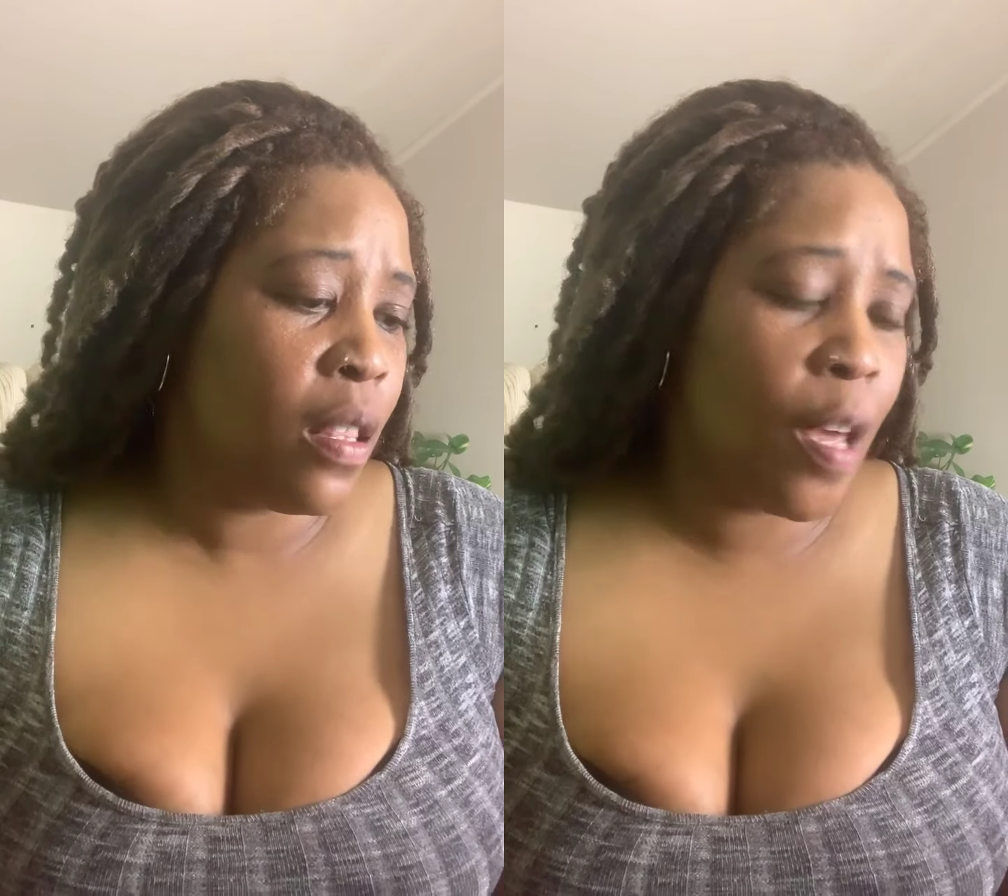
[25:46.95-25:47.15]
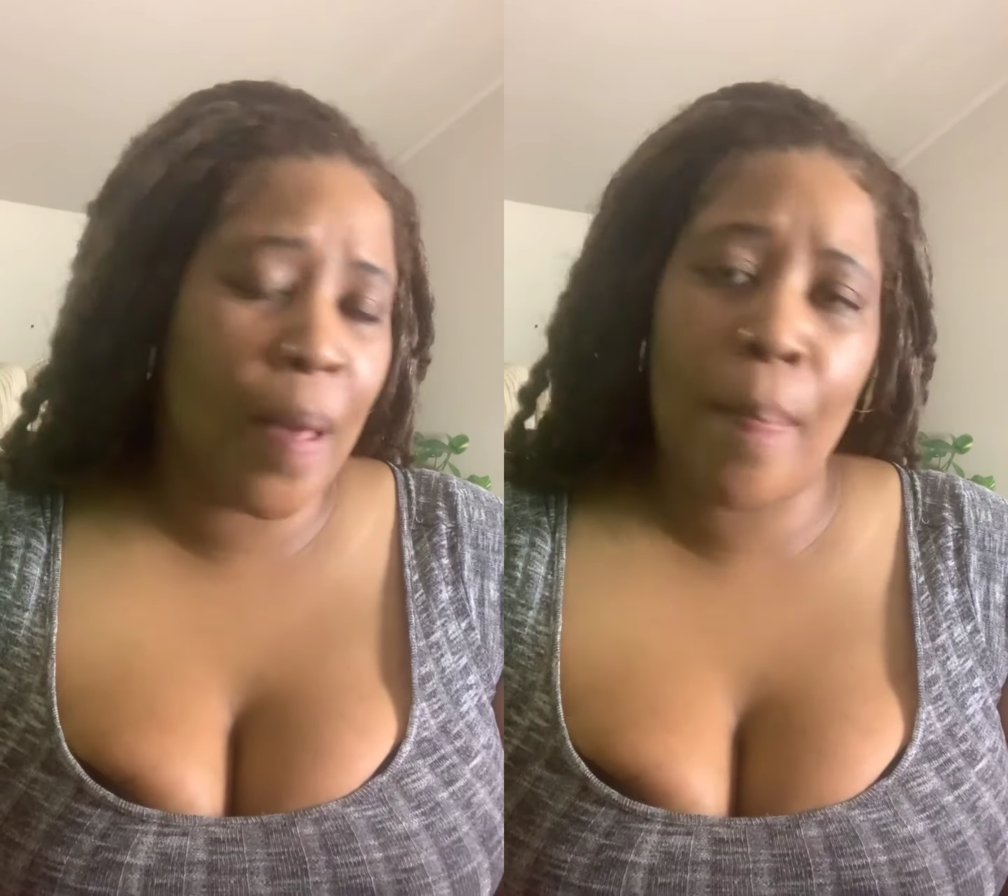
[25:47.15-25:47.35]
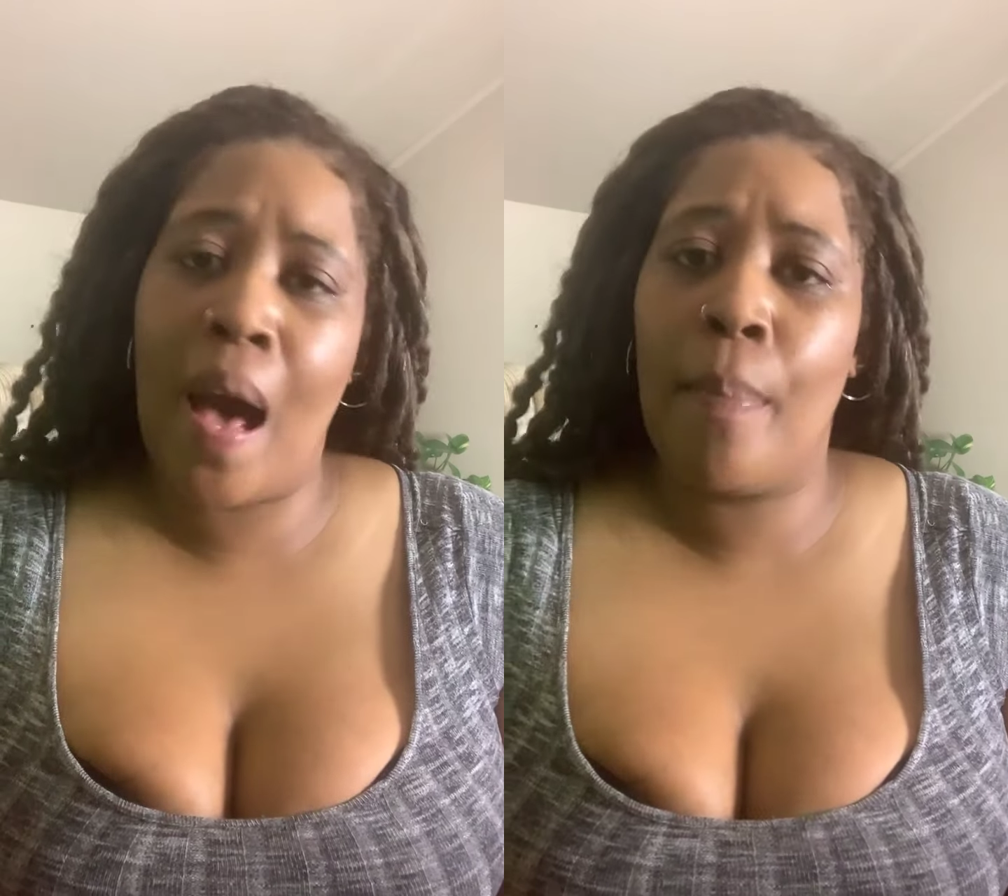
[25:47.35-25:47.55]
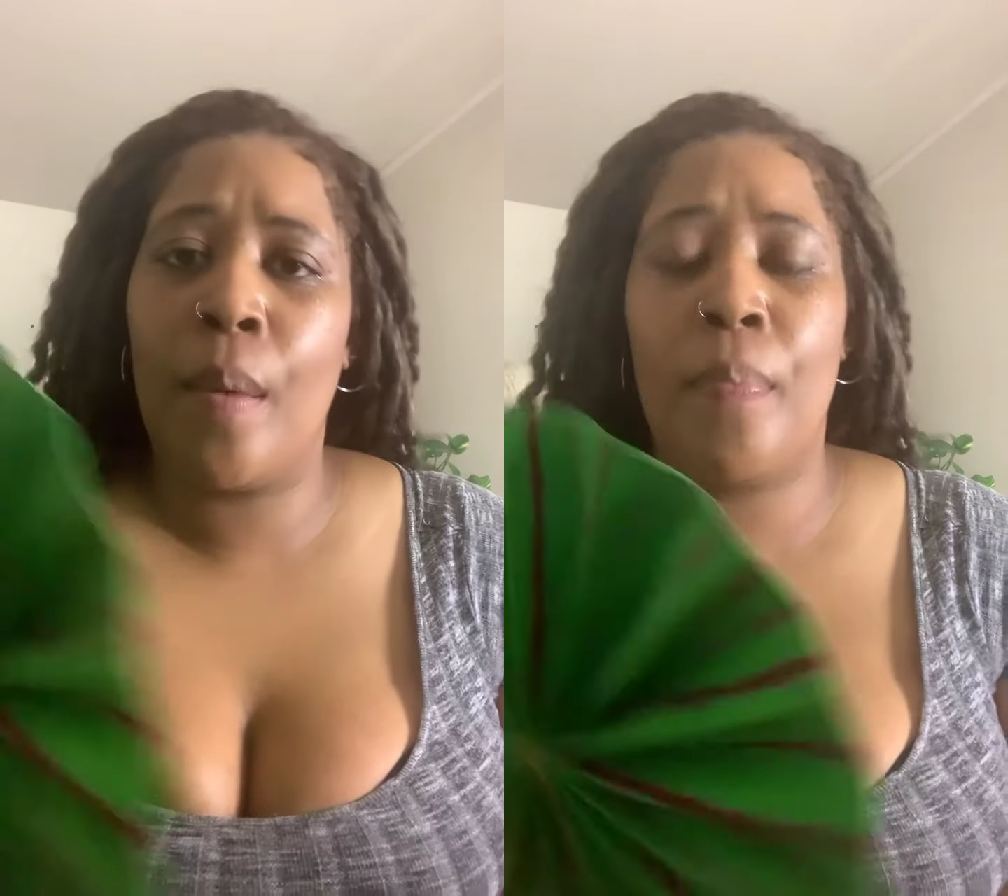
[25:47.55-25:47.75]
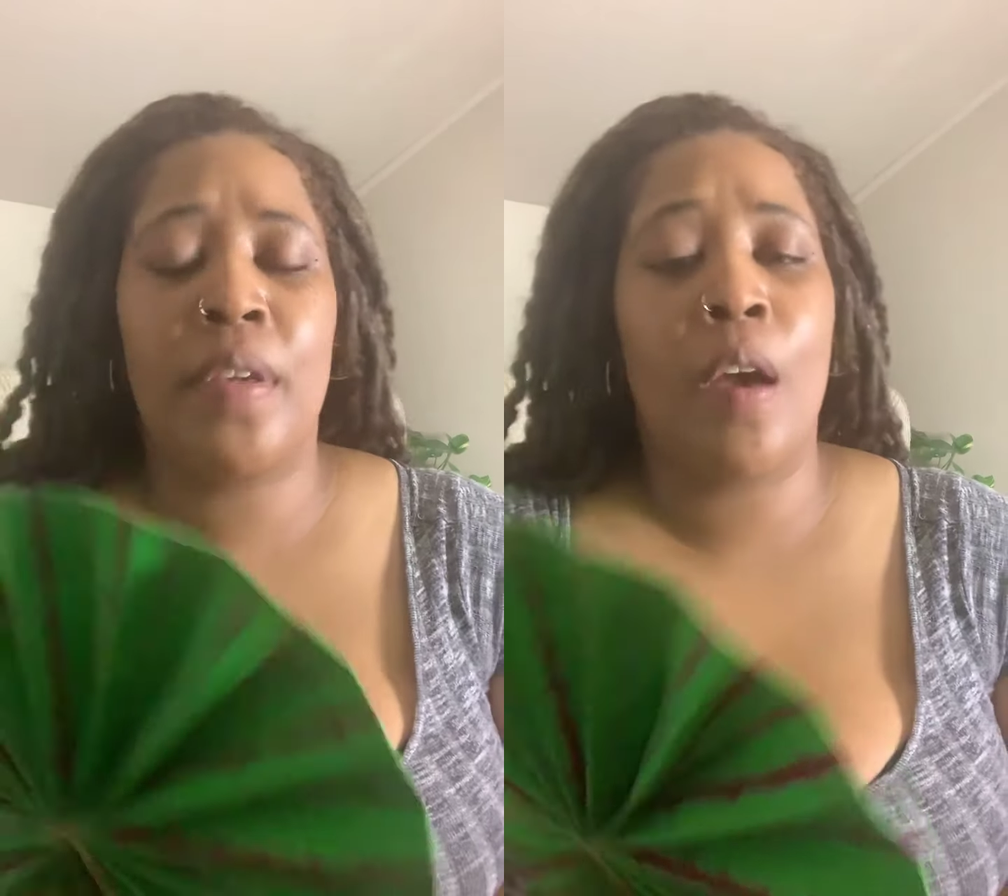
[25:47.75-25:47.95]
They may pop
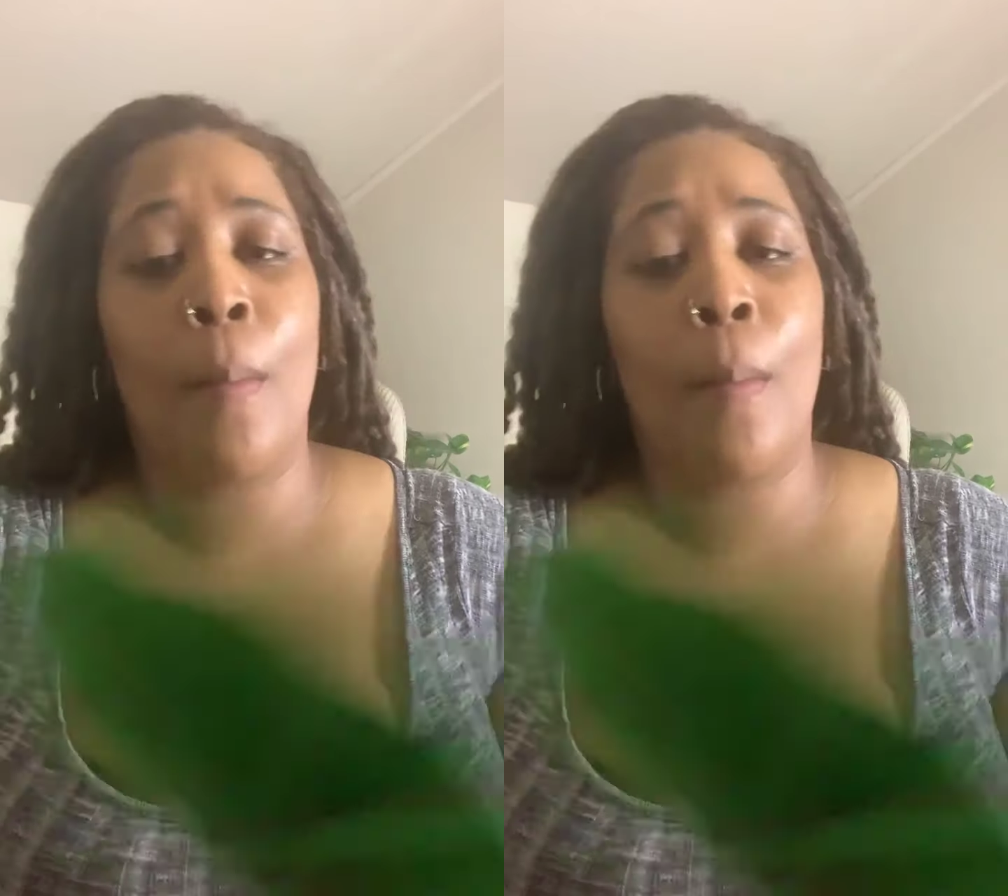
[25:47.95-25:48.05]
up in your